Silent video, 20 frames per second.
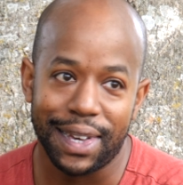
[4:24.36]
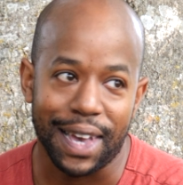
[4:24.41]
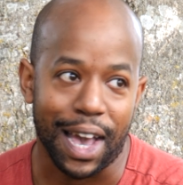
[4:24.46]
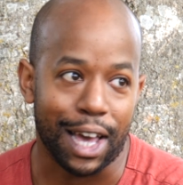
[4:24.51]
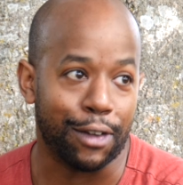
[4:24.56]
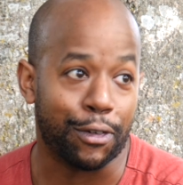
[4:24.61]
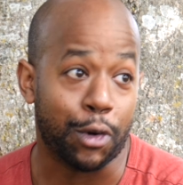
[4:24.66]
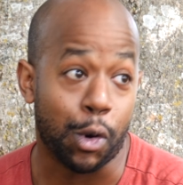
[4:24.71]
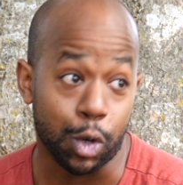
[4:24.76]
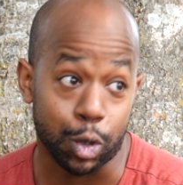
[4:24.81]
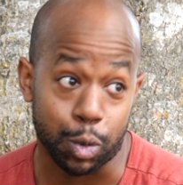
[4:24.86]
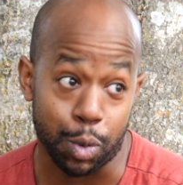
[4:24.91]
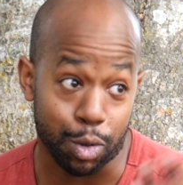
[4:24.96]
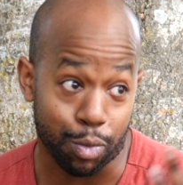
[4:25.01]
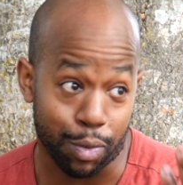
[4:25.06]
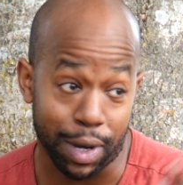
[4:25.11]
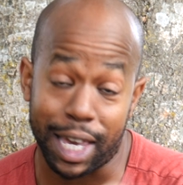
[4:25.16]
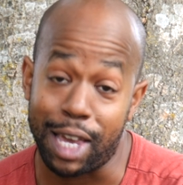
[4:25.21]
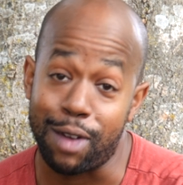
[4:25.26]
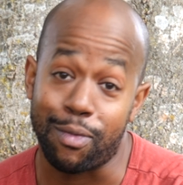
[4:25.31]
And of course, with
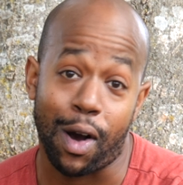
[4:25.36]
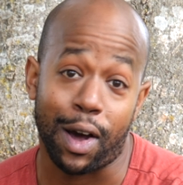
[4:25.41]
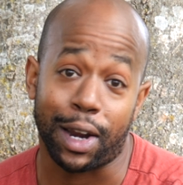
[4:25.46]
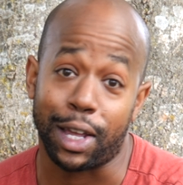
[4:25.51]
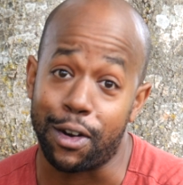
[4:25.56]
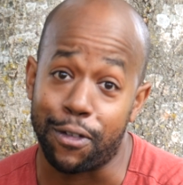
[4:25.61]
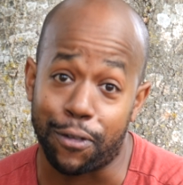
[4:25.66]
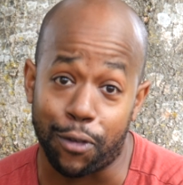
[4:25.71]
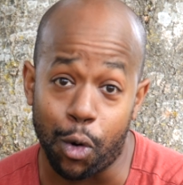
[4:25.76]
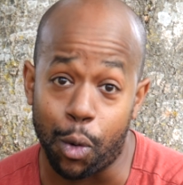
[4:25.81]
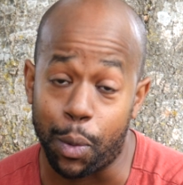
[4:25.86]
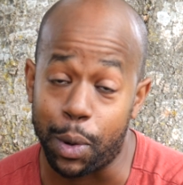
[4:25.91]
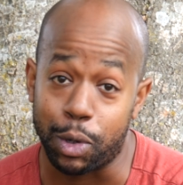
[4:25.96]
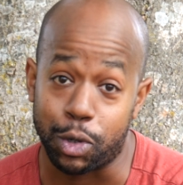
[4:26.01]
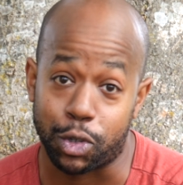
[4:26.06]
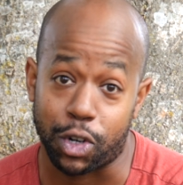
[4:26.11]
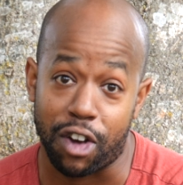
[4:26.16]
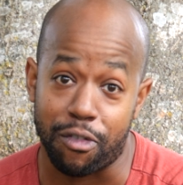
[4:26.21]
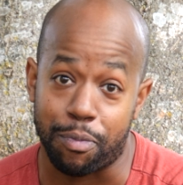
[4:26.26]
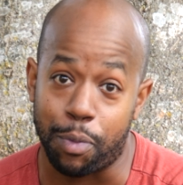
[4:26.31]
Ricky riding a four-wheel
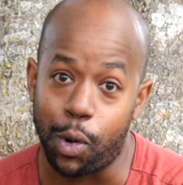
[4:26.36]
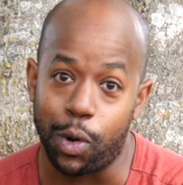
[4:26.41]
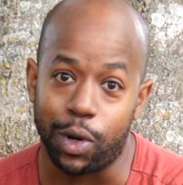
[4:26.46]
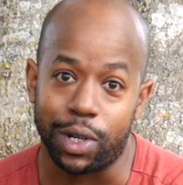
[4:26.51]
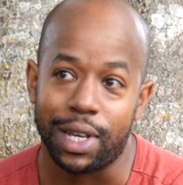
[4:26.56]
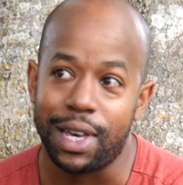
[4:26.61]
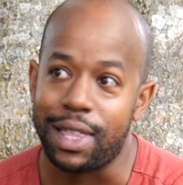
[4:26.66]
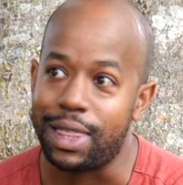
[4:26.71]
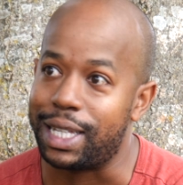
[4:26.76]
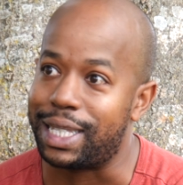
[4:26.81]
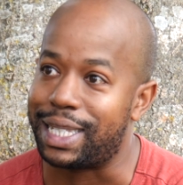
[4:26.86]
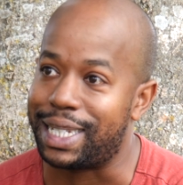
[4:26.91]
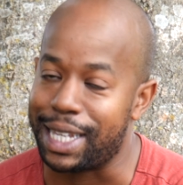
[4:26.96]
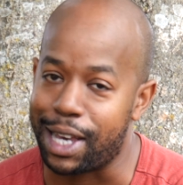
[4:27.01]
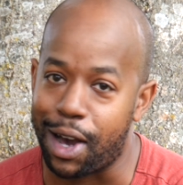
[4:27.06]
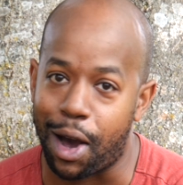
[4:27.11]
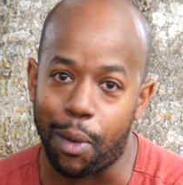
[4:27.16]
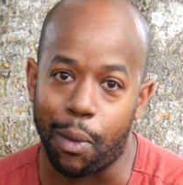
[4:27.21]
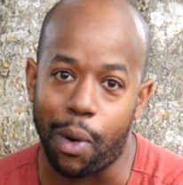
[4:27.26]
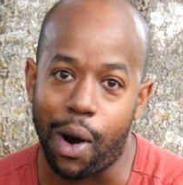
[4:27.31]
drive board that's
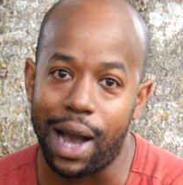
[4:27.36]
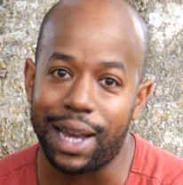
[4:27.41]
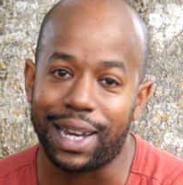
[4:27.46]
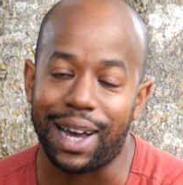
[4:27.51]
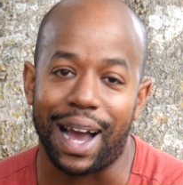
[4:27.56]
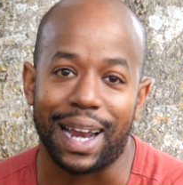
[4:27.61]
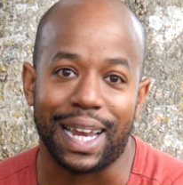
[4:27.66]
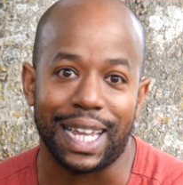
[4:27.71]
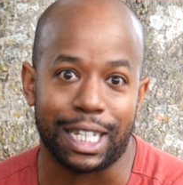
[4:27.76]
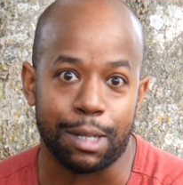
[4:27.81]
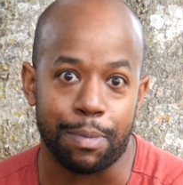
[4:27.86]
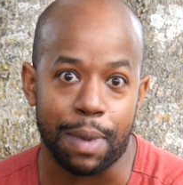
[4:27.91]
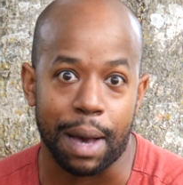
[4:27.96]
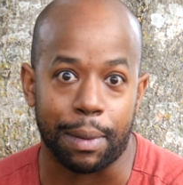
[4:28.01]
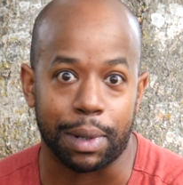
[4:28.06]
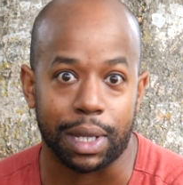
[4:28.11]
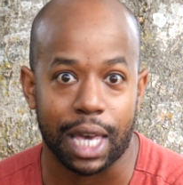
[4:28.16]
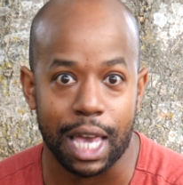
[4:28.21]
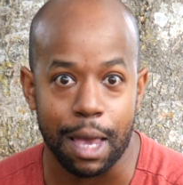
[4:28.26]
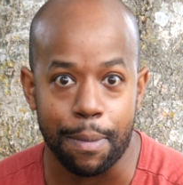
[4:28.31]
DIY'd, I need to be
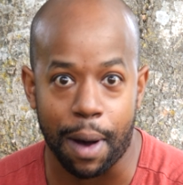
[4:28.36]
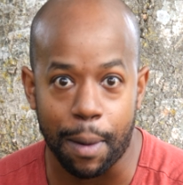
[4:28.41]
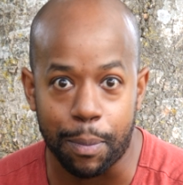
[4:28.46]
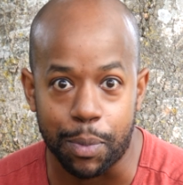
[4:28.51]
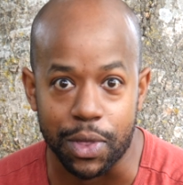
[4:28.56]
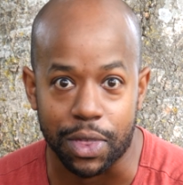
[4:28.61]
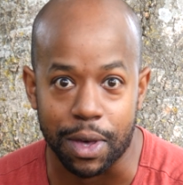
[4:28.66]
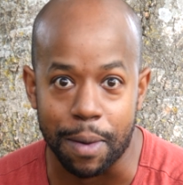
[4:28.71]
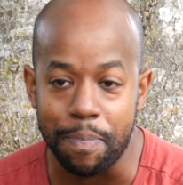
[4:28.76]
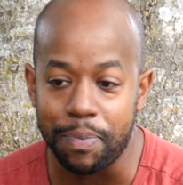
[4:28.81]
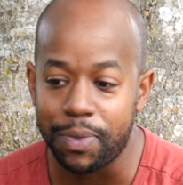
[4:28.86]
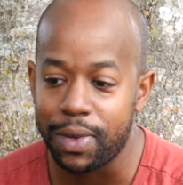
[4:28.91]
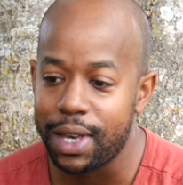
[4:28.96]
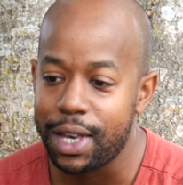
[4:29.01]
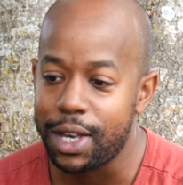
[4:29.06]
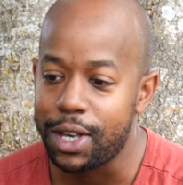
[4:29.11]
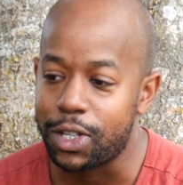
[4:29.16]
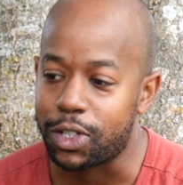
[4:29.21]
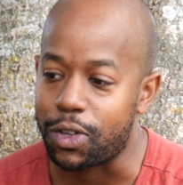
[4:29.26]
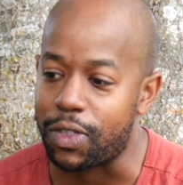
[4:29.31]
able to keep up with him.
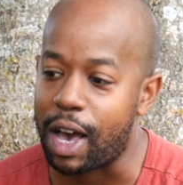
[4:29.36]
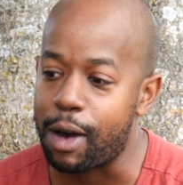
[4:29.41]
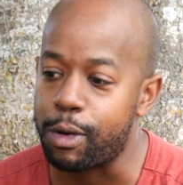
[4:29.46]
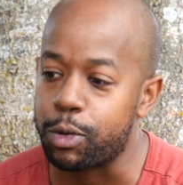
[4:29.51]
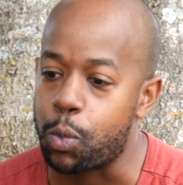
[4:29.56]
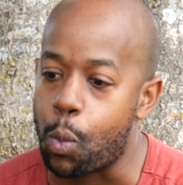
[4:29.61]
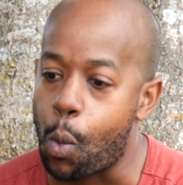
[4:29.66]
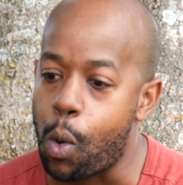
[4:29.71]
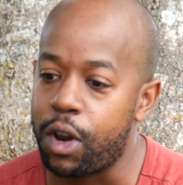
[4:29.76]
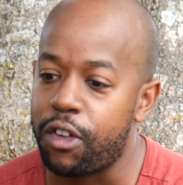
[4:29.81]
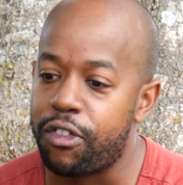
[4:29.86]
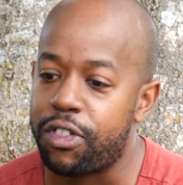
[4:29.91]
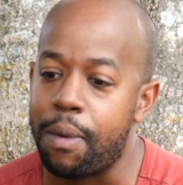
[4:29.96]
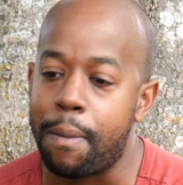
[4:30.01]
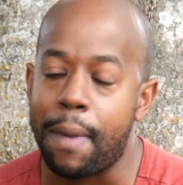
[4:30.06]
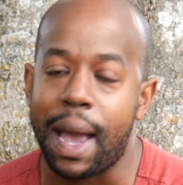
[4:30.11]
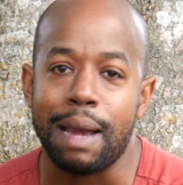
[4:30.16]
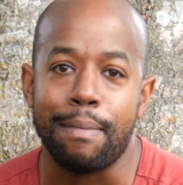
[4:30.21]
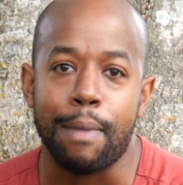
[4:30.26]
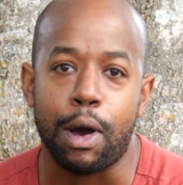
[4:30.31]
So that was one of the
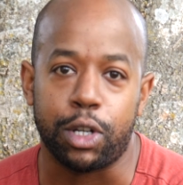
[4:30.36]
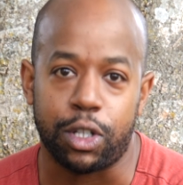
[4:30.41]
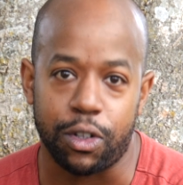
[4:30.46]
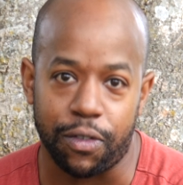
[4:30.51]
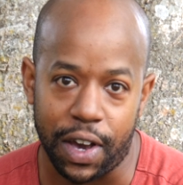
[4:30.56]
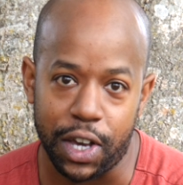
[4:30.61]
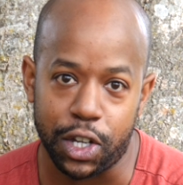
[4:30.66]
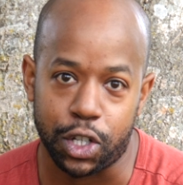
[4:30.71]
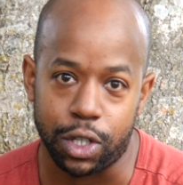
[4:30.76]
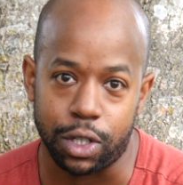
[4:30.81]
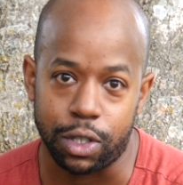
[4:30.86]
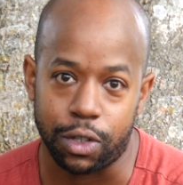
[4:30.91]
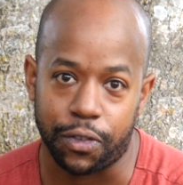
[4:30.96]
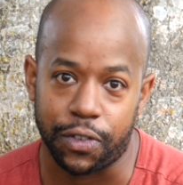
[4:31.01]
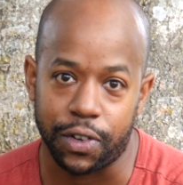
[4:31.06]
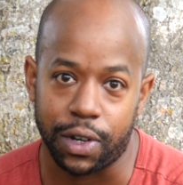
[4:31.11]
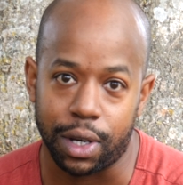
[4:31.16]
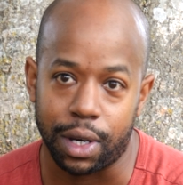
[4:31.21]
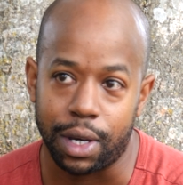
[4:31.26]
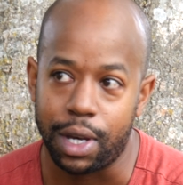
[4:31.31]
main motivations
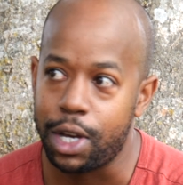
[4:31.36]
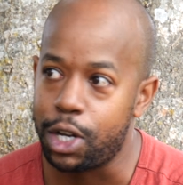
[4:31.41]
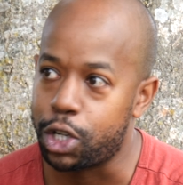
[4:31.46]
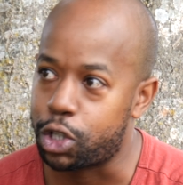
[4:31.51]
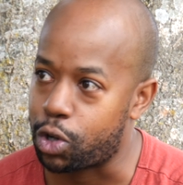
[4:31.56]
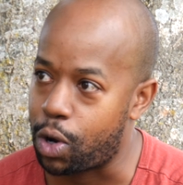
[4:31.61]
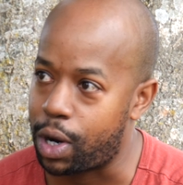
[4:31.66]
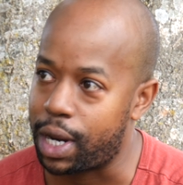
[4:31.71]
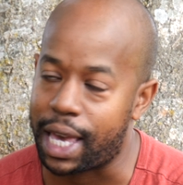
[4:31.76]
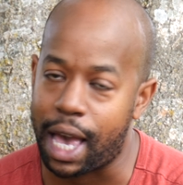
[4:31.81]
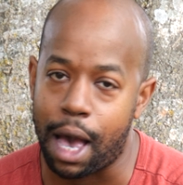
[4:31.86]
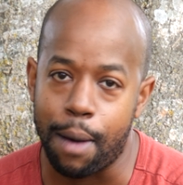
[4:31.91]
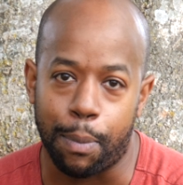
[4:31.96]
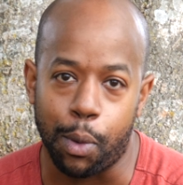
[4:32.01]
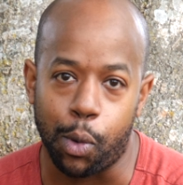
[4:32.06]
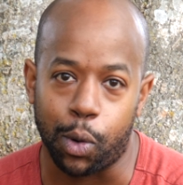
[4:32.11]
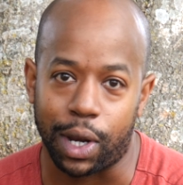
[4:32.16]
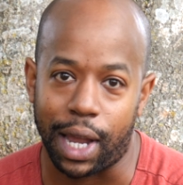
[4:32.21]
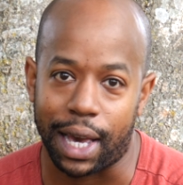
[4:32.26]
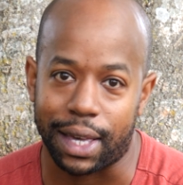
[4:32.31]
for trying to get a
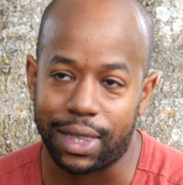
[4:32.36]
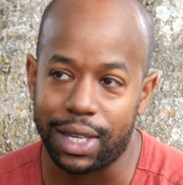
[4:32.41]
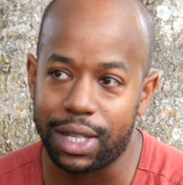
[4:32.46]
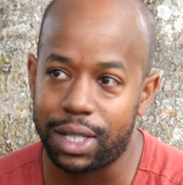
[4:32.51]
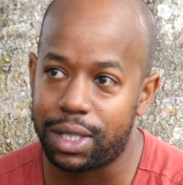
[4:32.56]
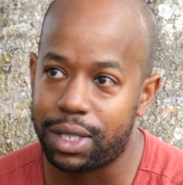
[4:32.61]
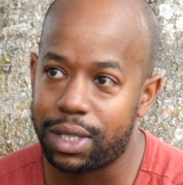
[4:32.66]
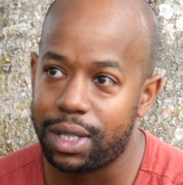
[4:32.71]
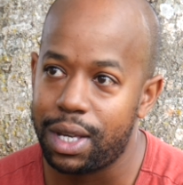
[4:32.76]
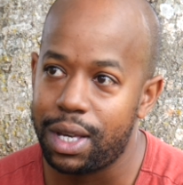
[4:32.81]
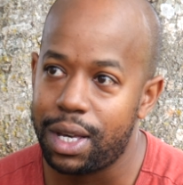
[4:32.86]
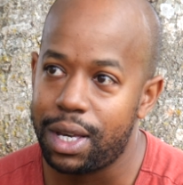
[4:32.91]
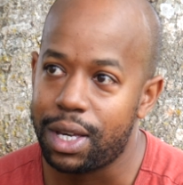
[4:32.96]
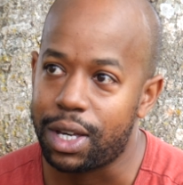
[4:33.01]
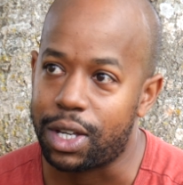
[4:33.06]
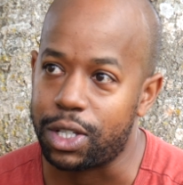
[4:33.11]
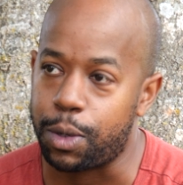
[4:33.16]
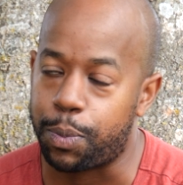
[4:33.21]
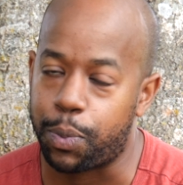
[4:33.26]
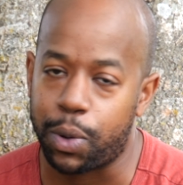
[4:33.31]
board like this,
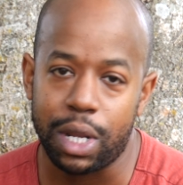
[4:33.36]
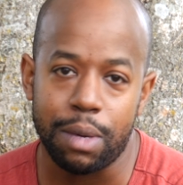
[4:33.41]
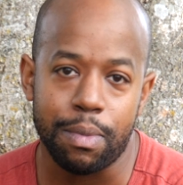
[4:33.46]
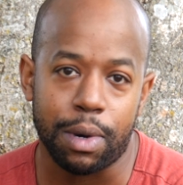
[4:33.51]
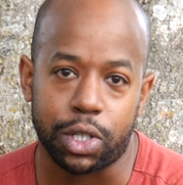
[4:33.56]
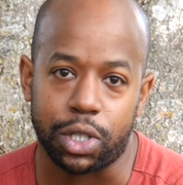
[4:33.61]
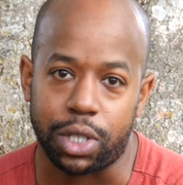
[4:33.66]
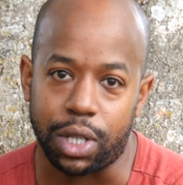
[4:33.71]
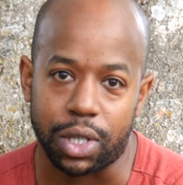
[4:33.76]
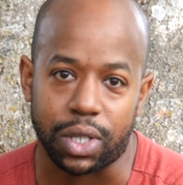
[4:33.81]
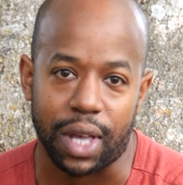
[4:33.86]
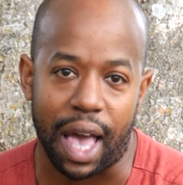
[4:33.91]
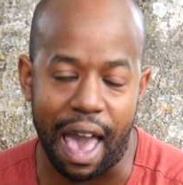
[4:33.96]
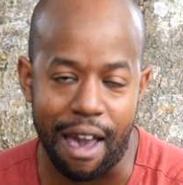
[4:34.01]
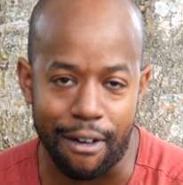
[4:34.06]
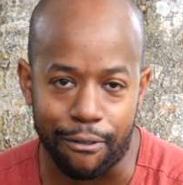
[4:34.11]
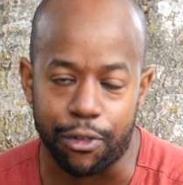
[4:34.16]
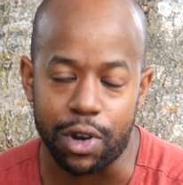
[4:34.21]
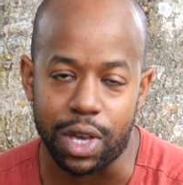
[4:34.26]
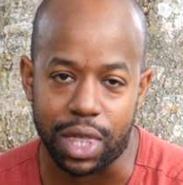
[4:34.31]
because it pretty much does
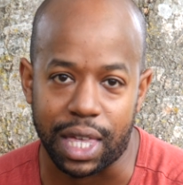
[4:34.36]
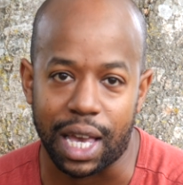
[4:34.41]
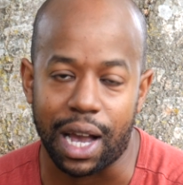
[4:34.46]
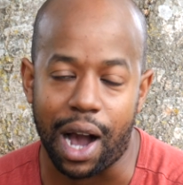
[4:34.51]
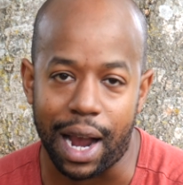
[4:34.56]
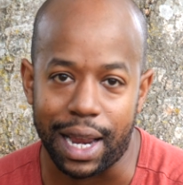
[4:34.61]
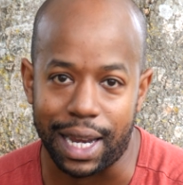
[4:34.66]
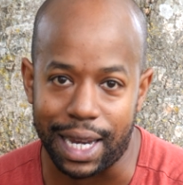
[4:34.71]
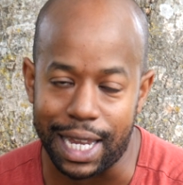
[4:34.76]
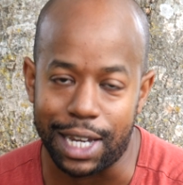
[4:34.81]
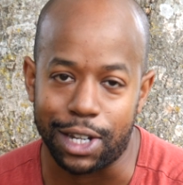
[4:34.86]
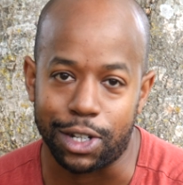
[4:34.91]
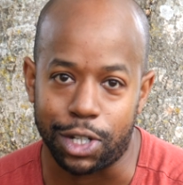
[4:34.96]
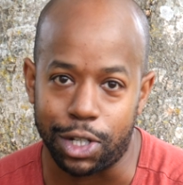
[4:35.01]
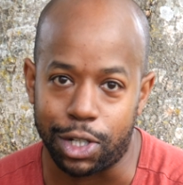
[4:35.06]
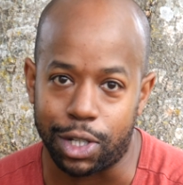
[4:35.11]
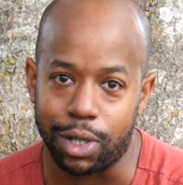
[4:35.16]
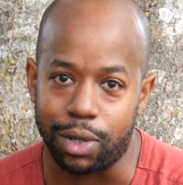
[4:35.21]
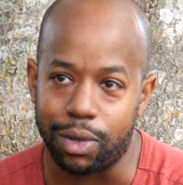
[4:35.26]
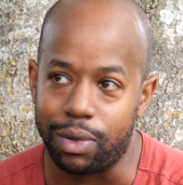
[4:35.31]
everything I need it to
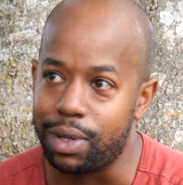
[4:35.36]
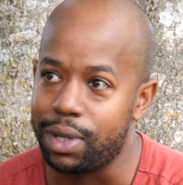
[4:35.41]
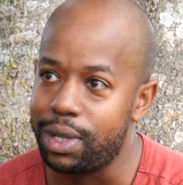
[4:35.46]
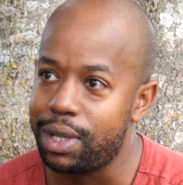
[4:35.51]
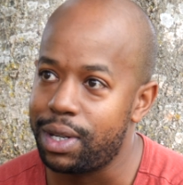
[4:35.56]
do.